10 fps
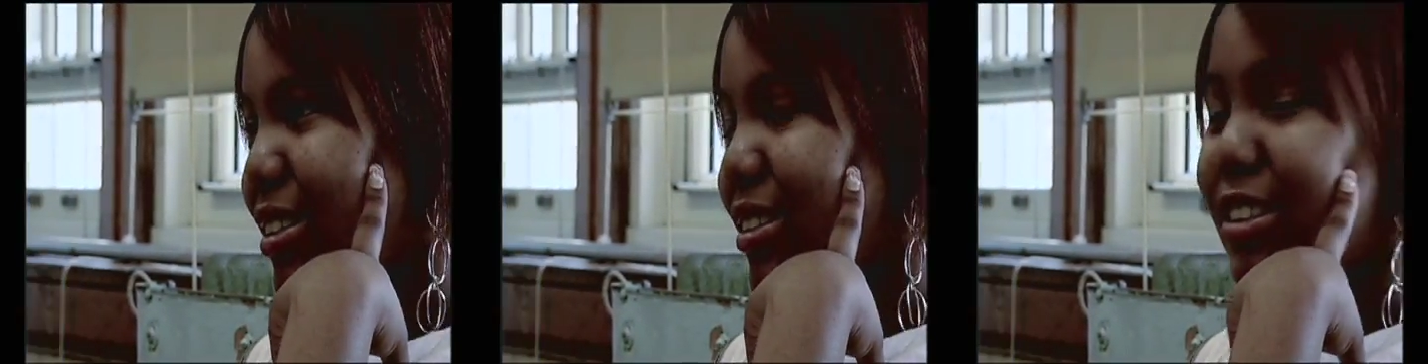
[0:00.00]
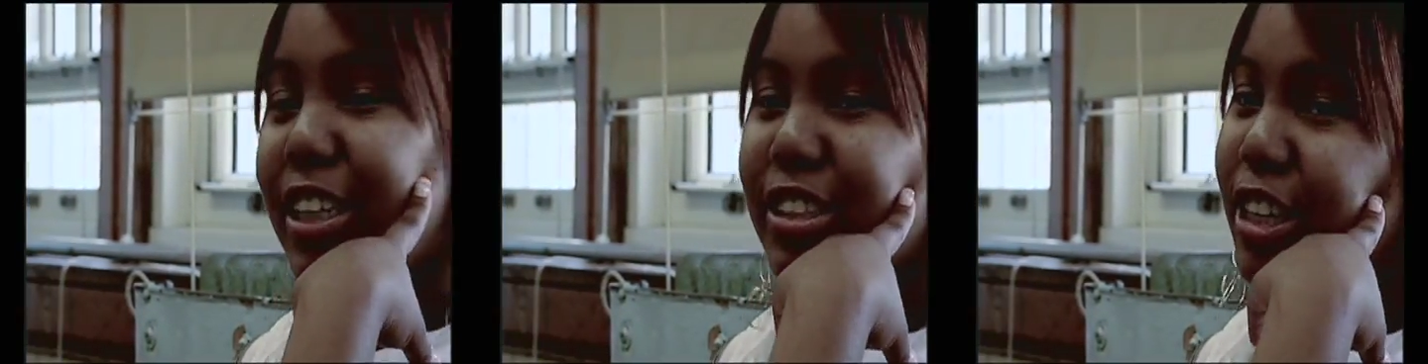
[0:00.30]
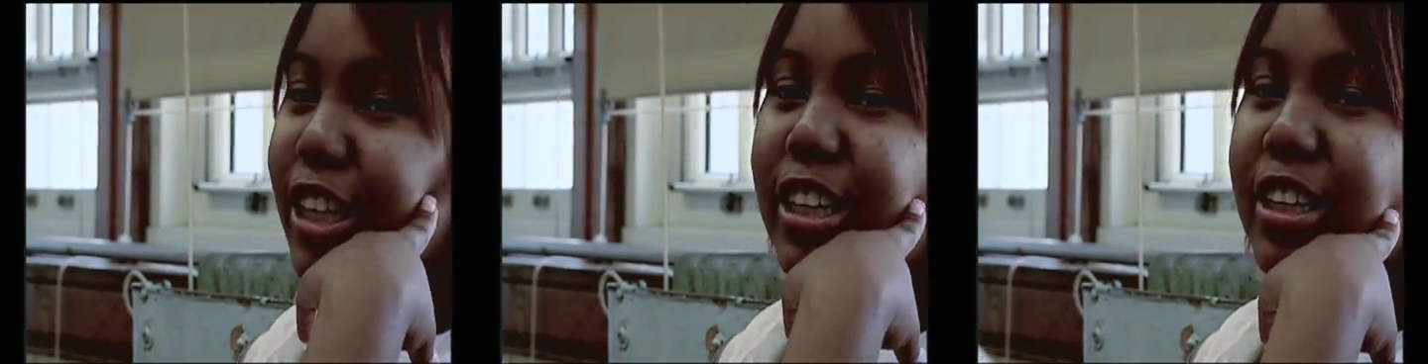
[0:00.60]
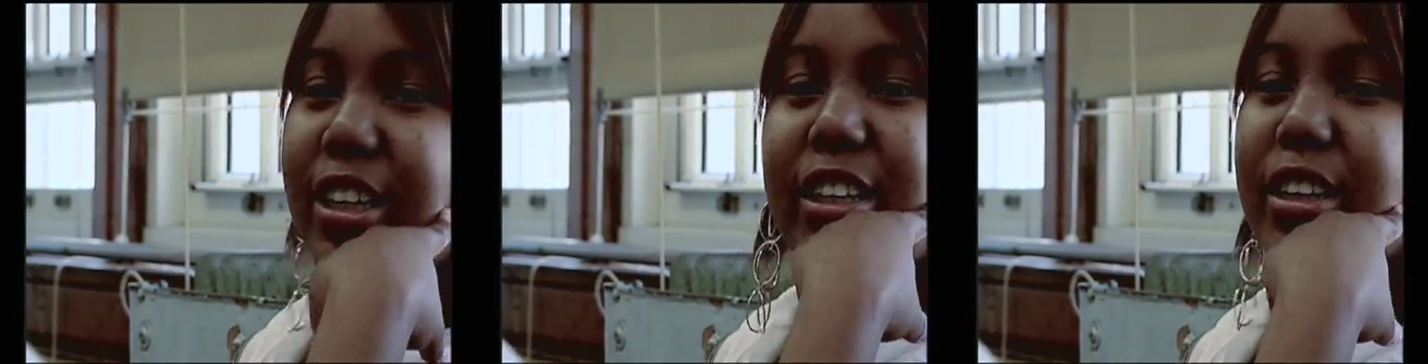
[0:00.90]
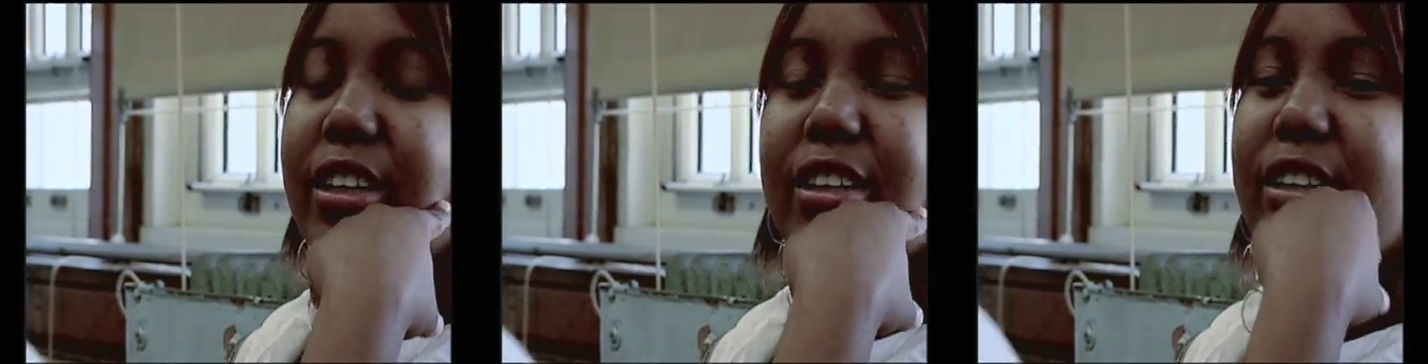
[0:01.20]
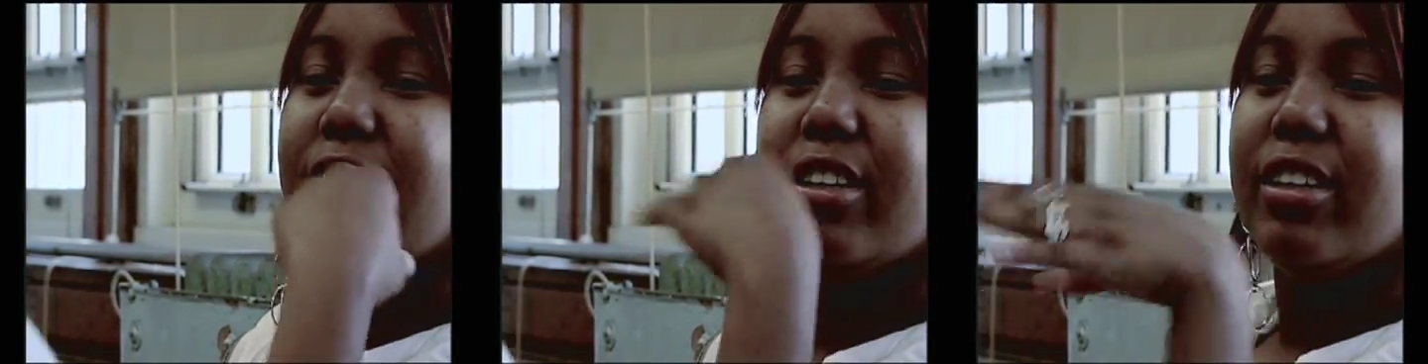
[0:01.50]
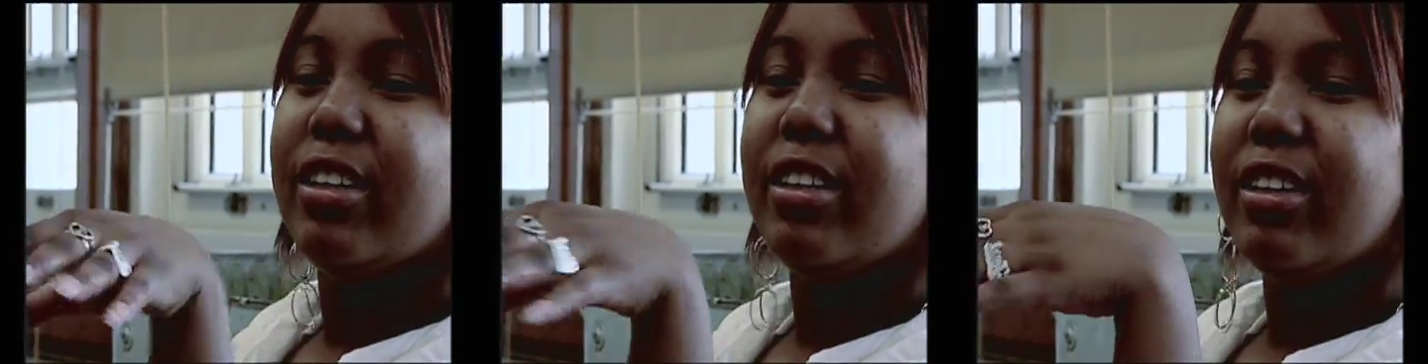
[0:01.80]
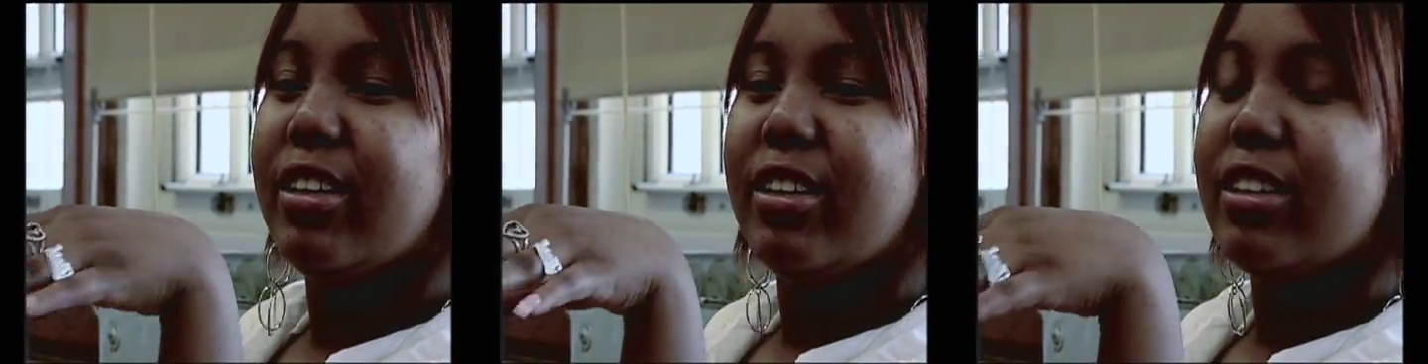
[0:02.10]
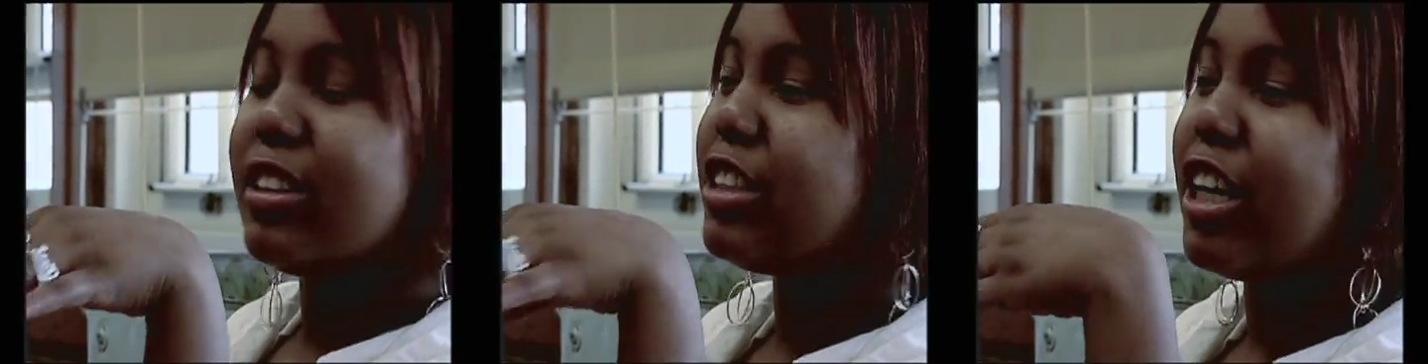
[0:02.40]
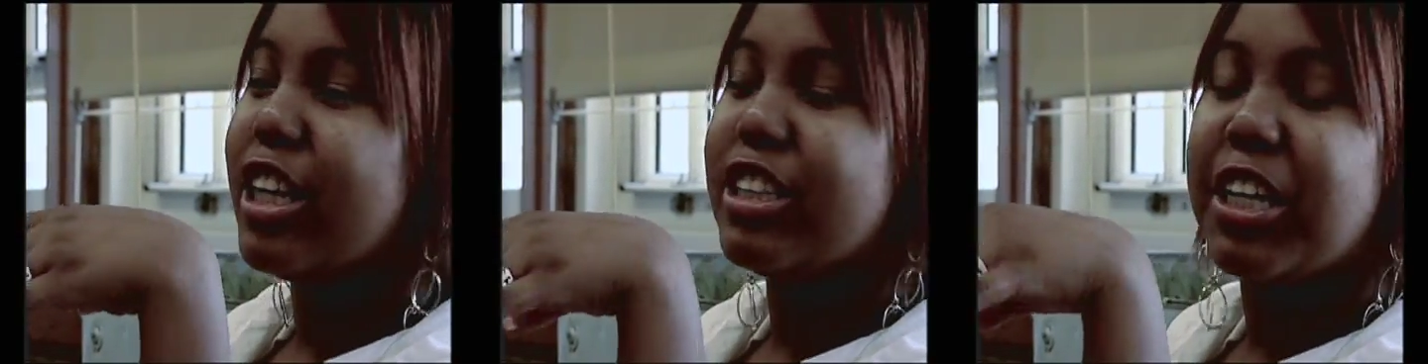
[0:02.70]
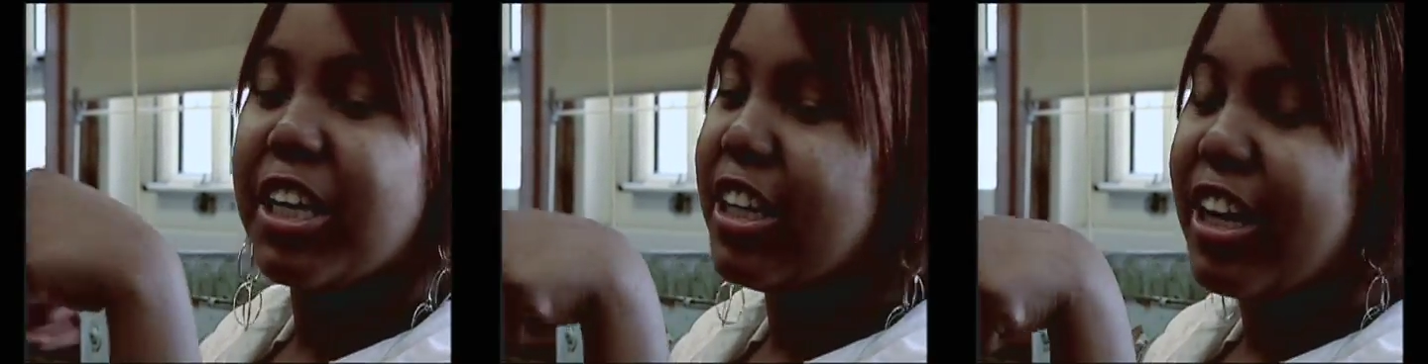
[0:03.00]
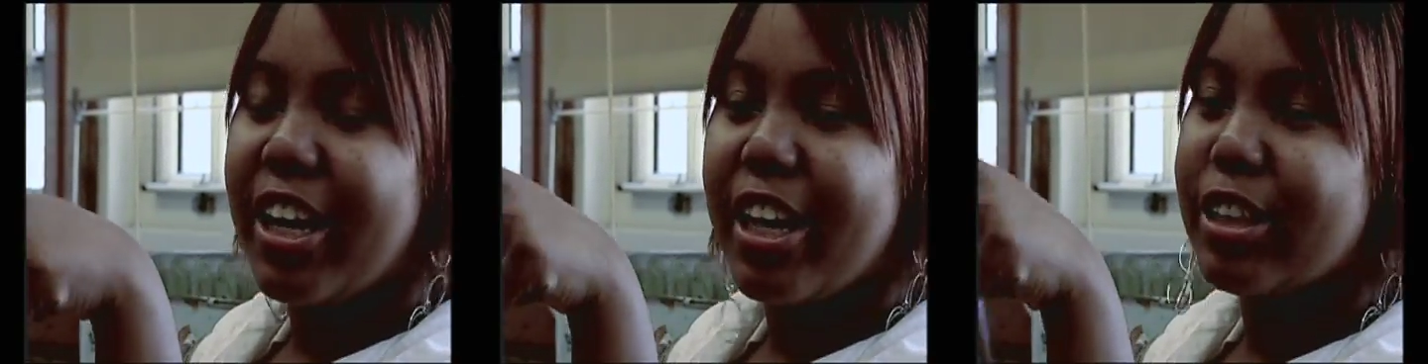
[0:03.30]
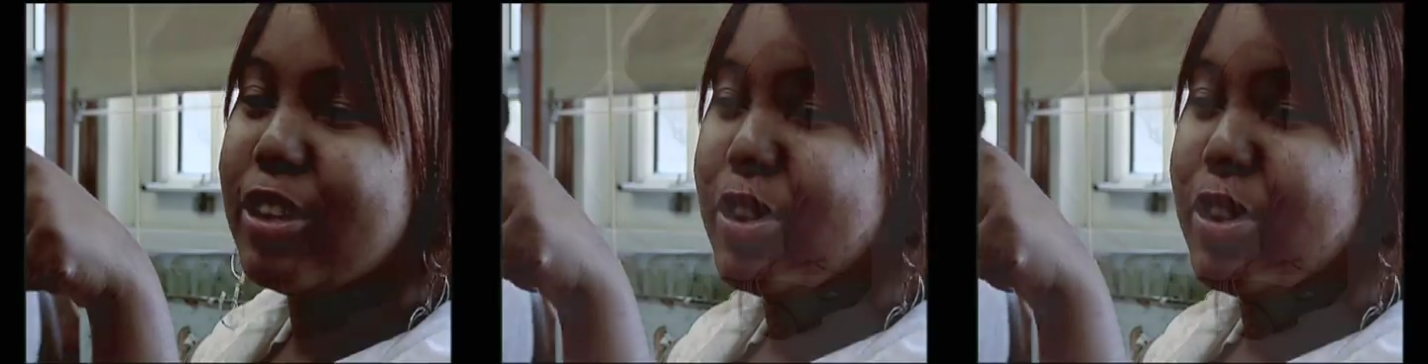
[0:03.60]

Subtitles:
that, choice away. I'm trying to deal with that.